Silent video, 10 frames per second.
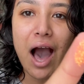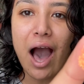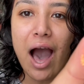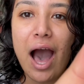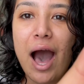
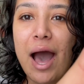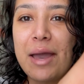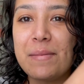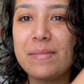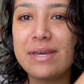
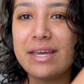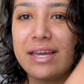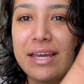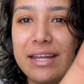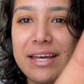I
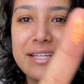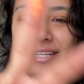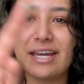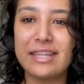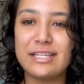mean, it's
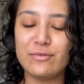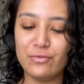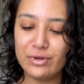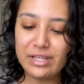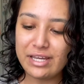like this
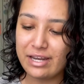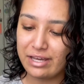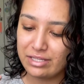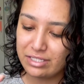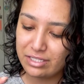really
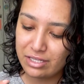nice